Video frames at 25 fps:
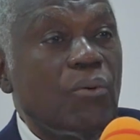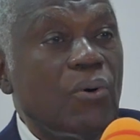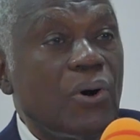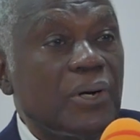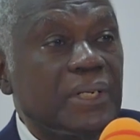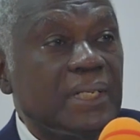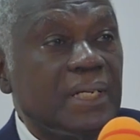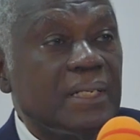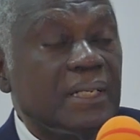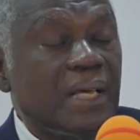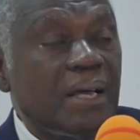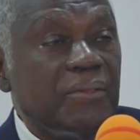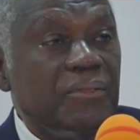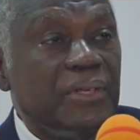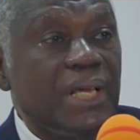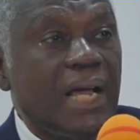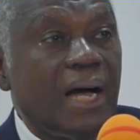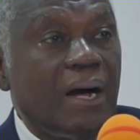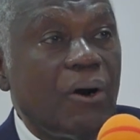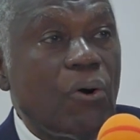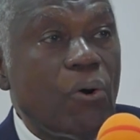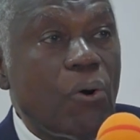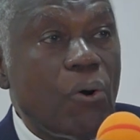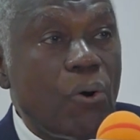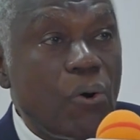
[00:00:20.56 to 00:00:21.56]
awarded
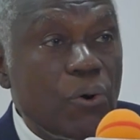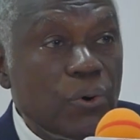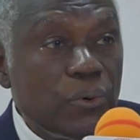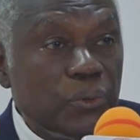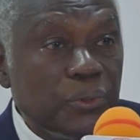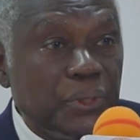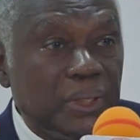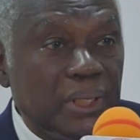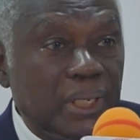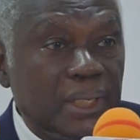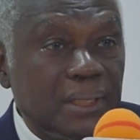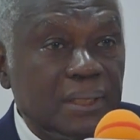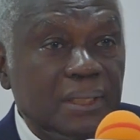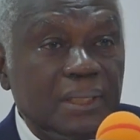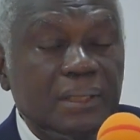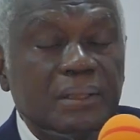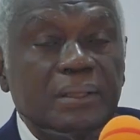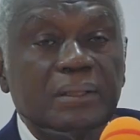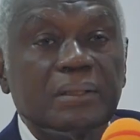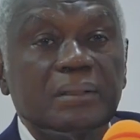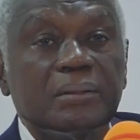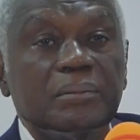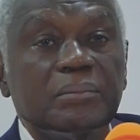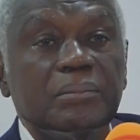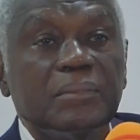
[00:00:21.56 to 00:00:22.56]
their own
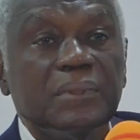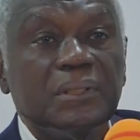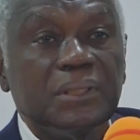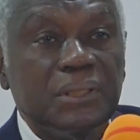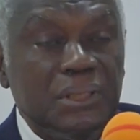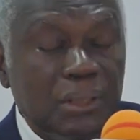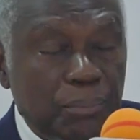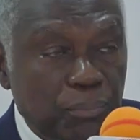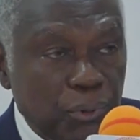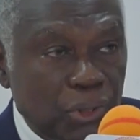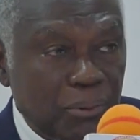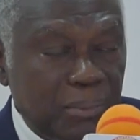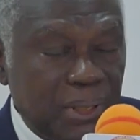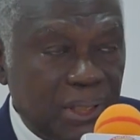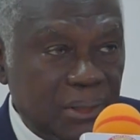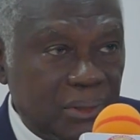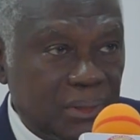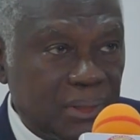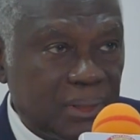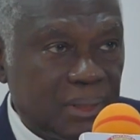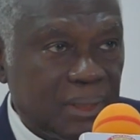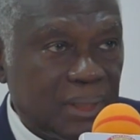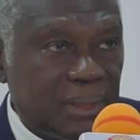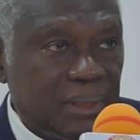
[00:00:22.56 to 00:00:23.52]
diplomas.